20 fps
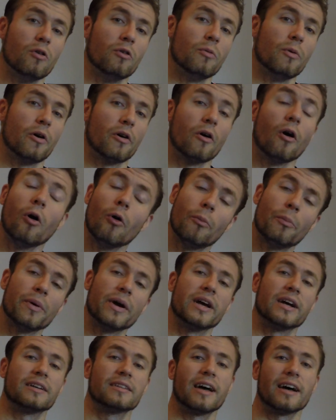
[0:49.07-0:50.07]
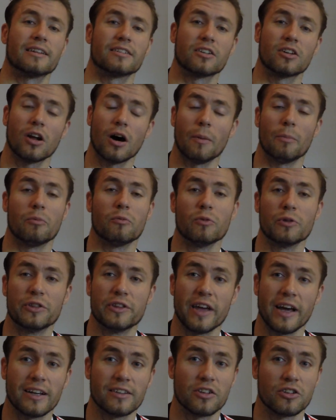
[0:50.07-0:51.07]
who were hoping that Klopp would
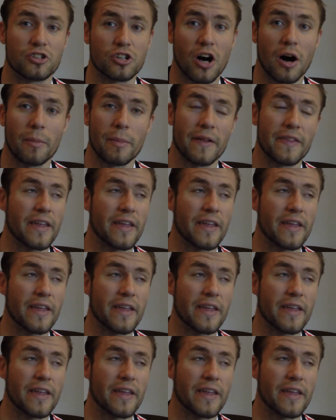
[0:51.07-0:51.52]
take the job.